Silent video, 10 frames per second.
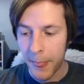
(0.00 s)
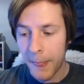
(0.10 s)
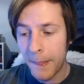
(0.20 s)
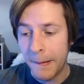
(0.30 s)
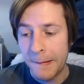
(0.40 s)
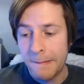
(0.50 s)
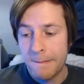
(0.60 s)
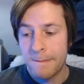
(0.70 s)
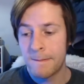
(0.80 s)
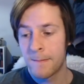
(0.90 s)

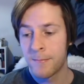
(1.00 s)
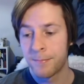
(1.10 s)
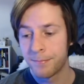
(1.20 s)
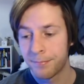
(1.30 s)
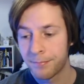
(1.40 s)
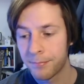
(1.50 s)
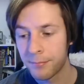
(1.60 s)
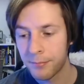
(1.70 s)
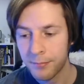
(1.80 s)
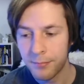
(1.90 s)

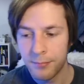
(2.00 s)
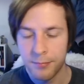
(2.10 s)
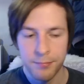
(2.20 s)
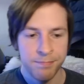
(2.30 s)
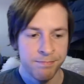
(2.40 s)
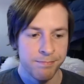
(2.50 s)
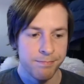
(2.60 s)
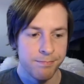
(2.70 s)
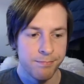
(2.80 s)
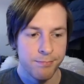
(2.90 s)
(no one is talking)